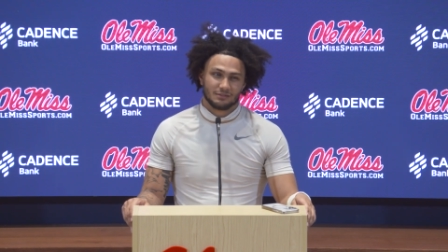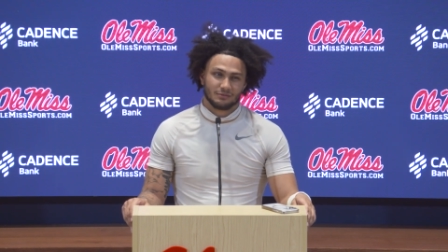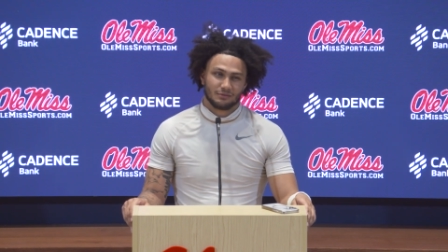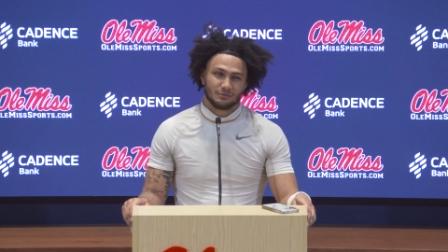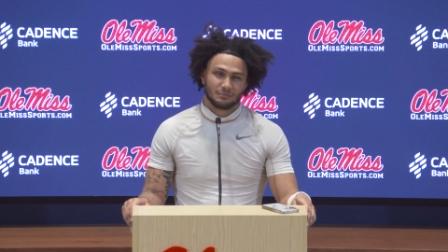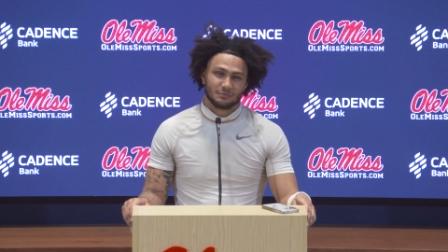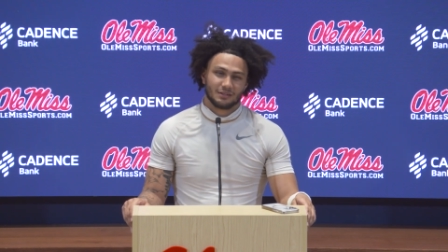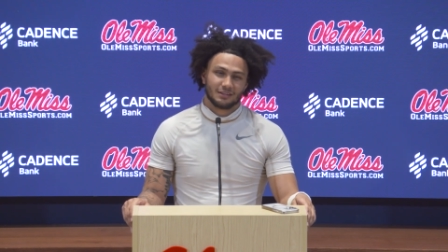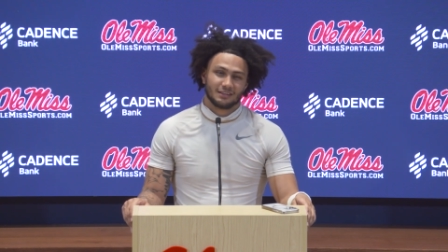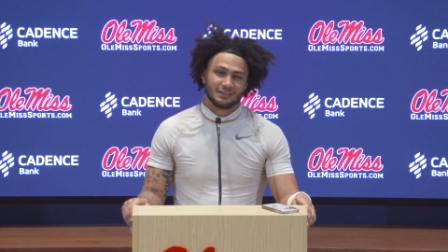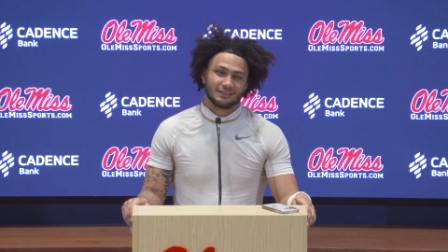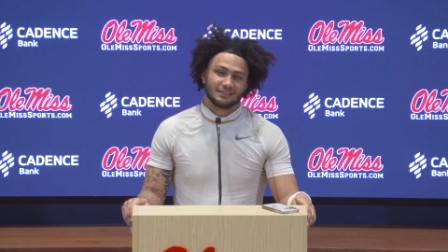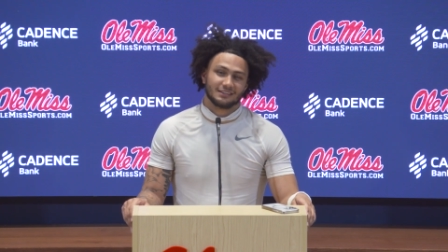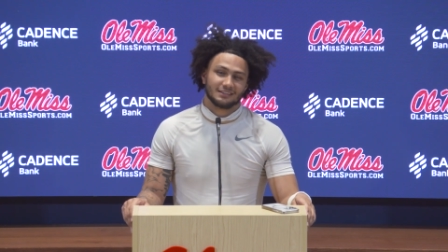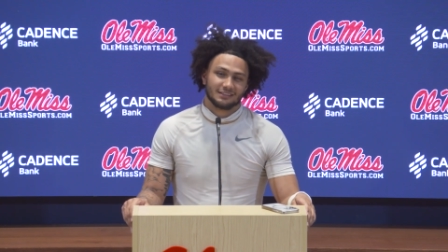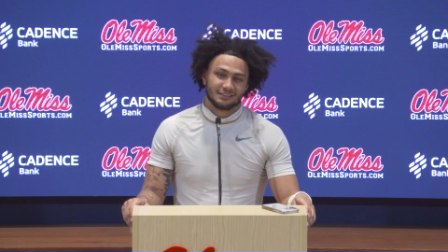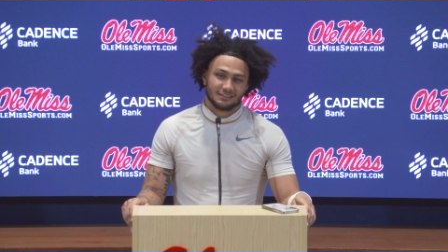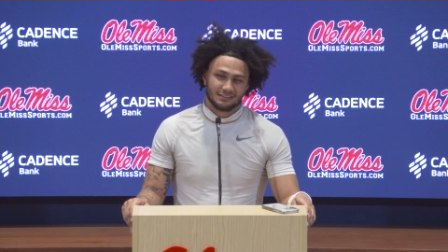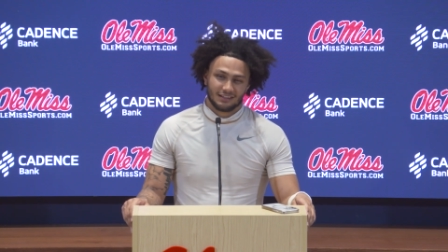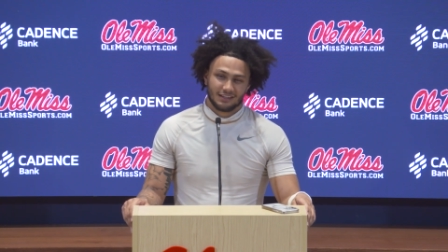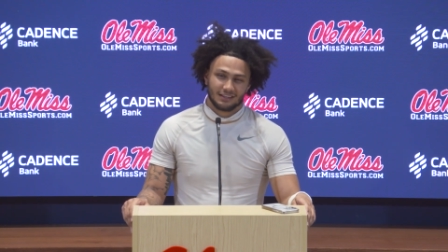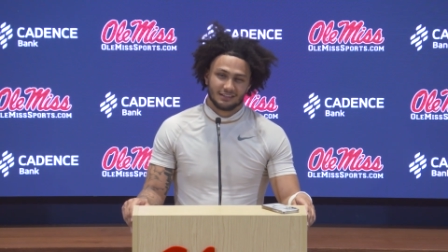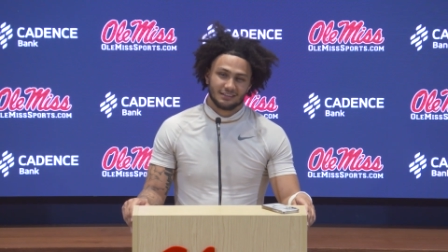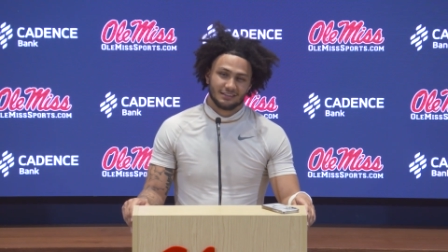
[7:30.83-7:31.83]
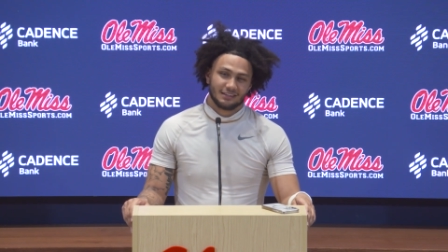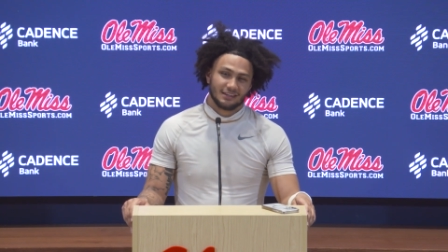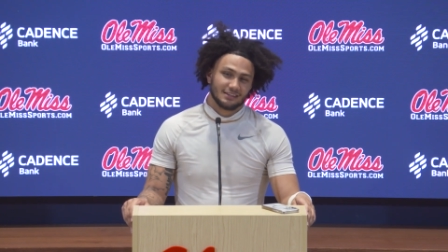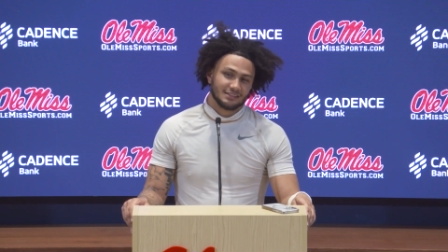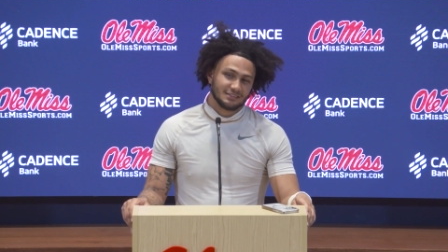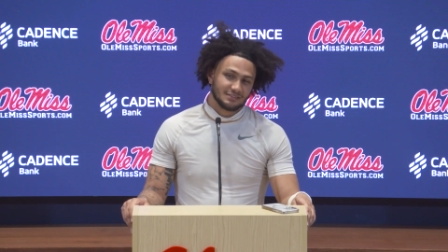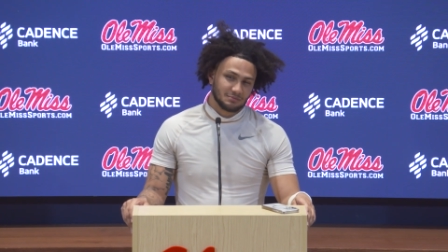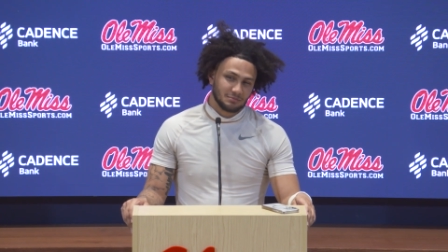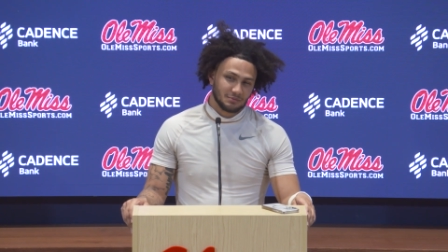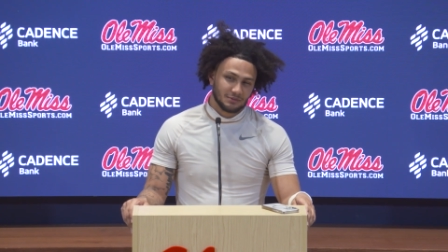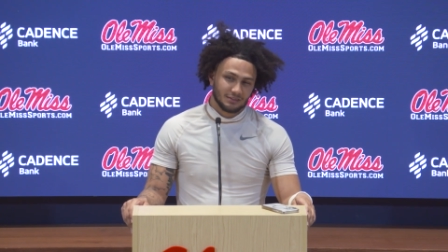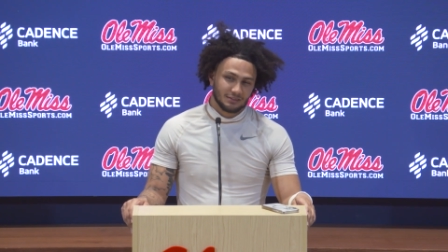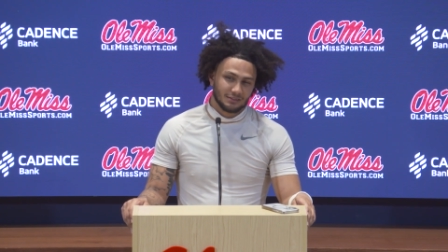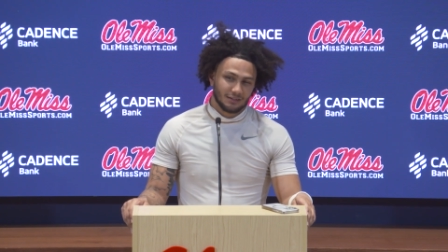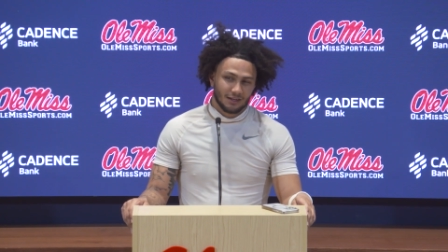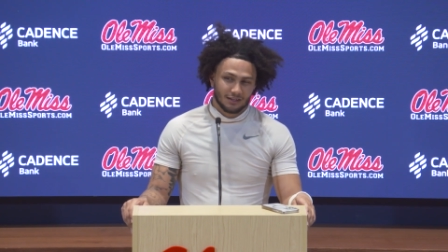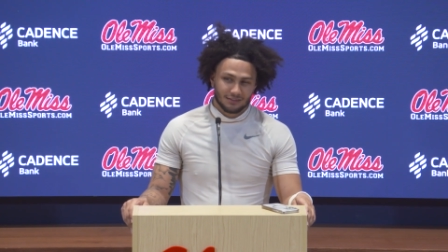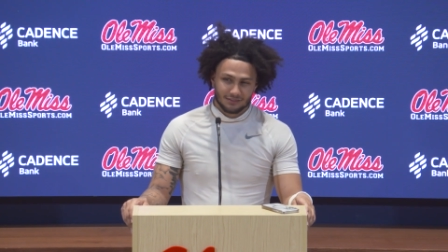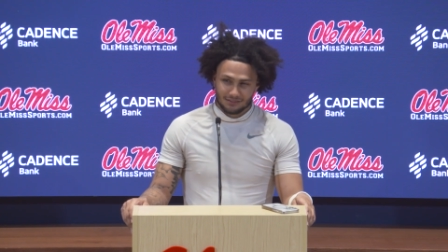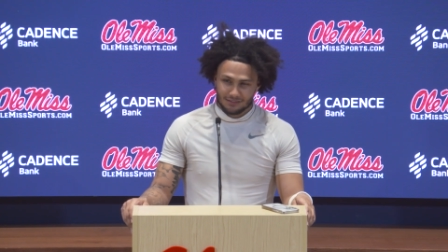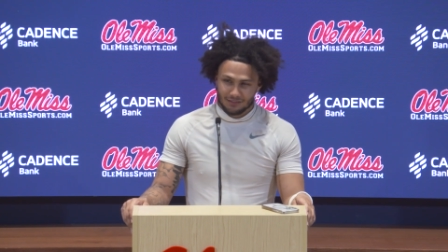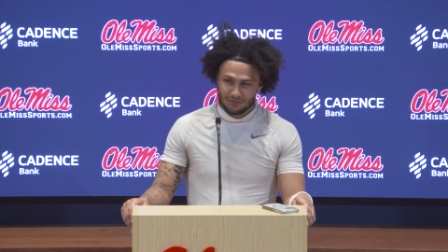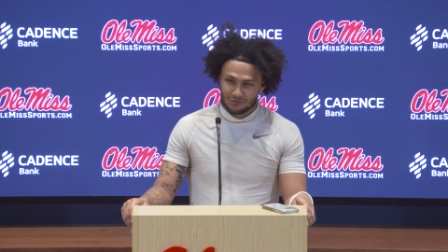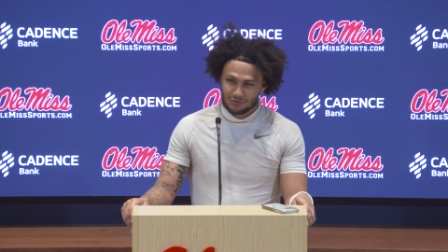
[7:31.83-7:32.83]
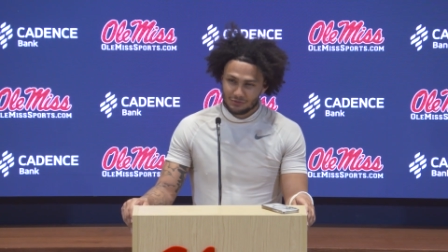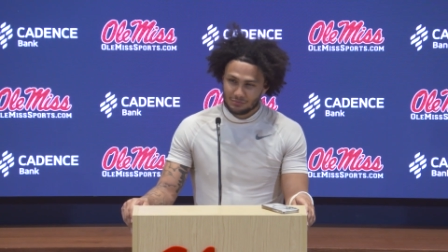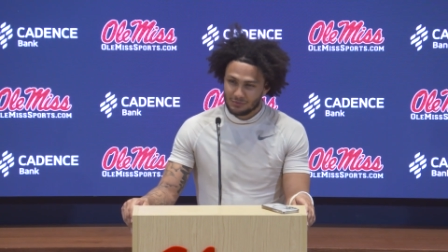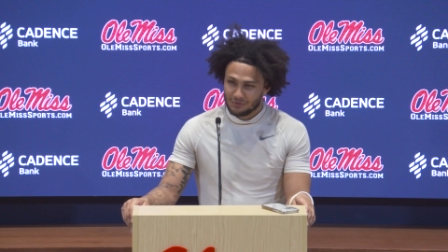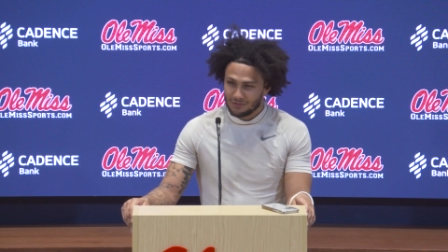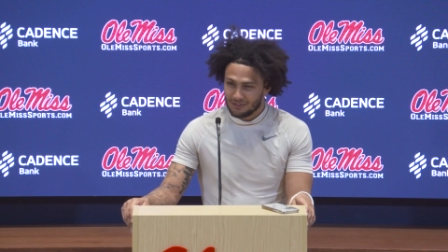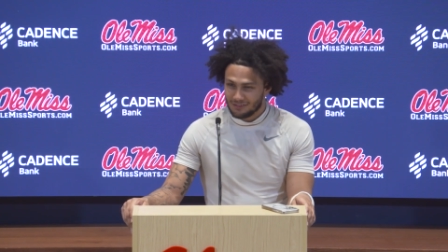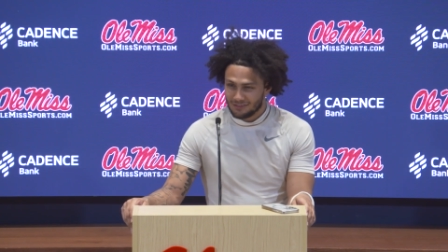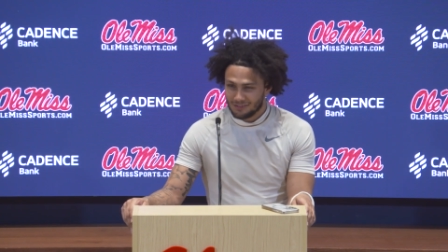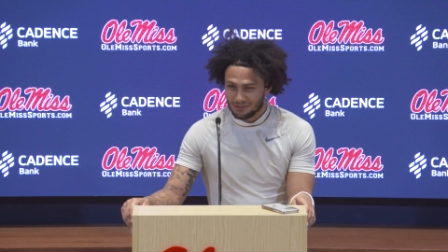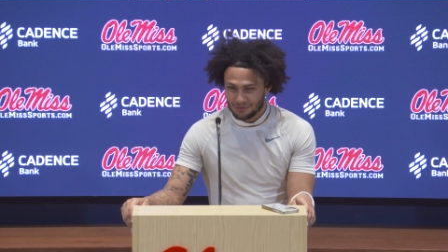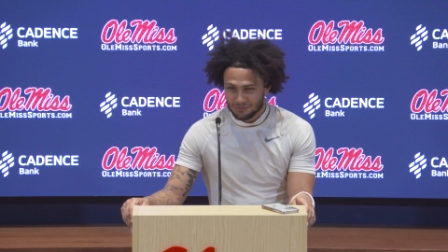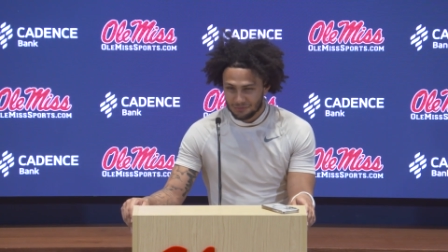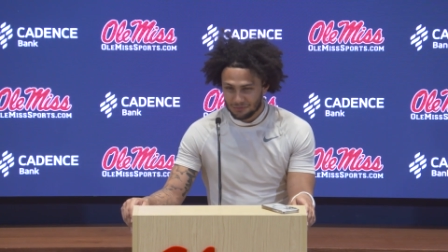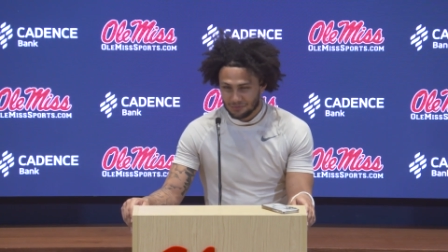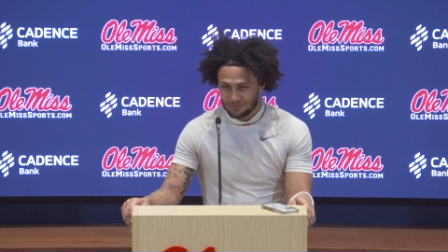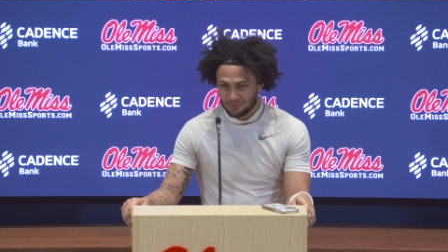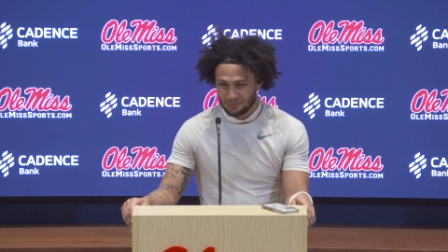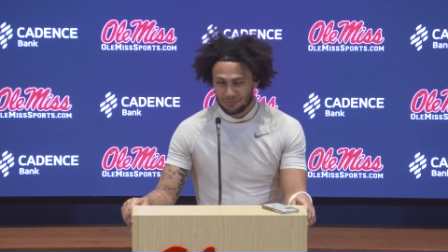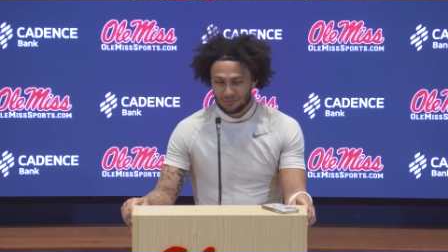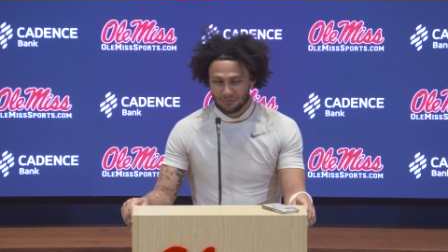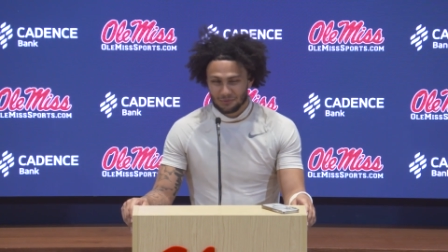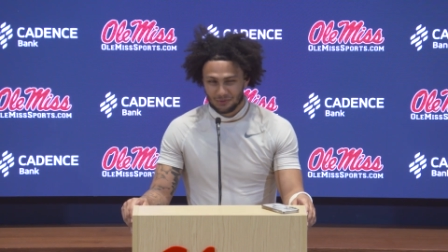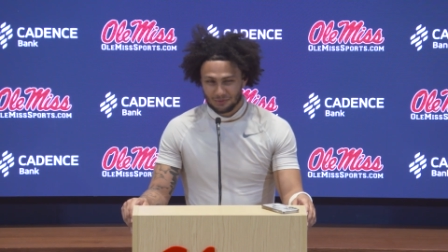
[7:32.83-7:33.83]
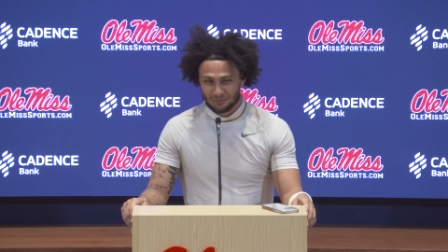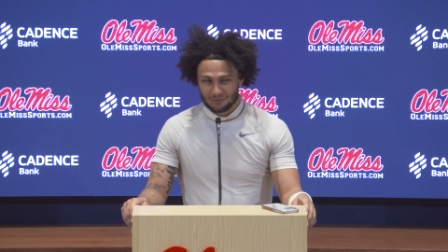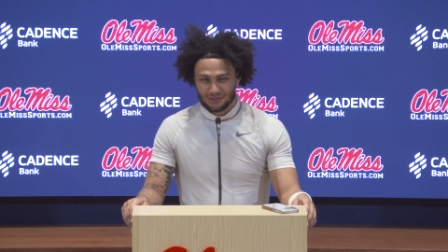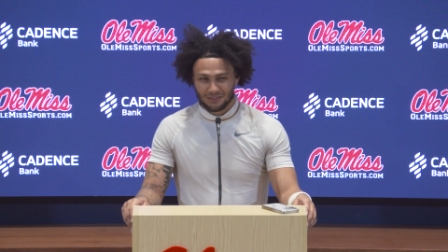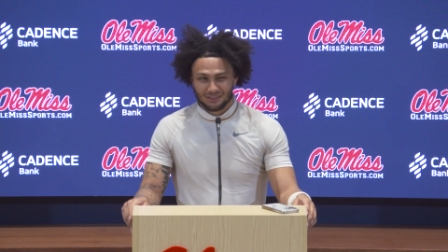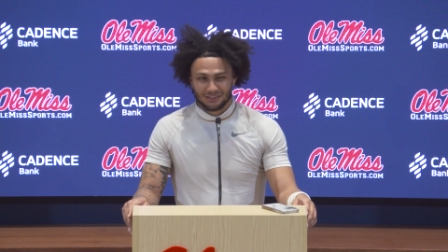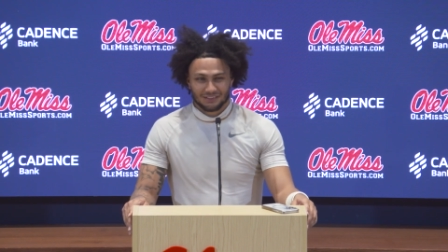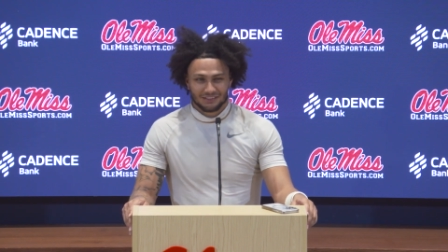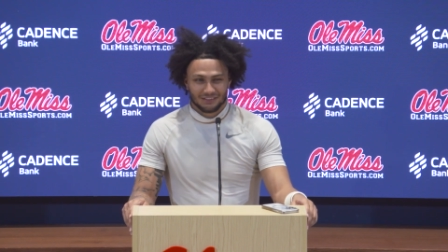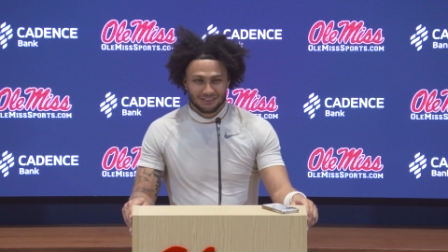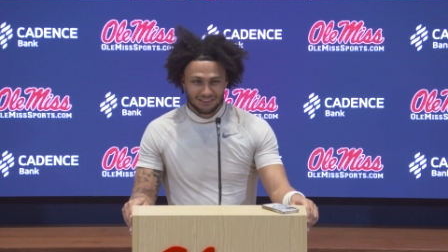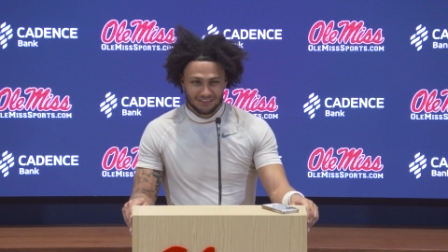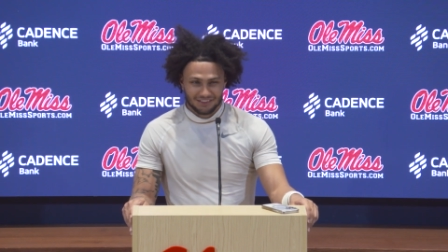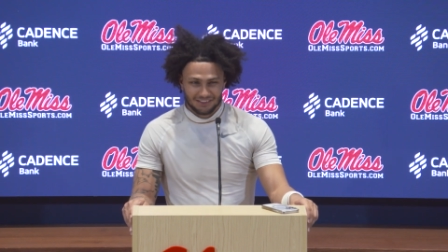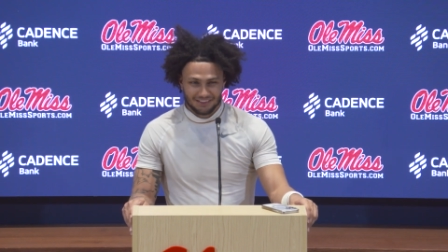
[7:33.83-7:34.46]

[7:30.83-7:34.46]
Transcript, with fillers: If I'm not like a 98 speed, 97 speed, I think I would be pretty mad.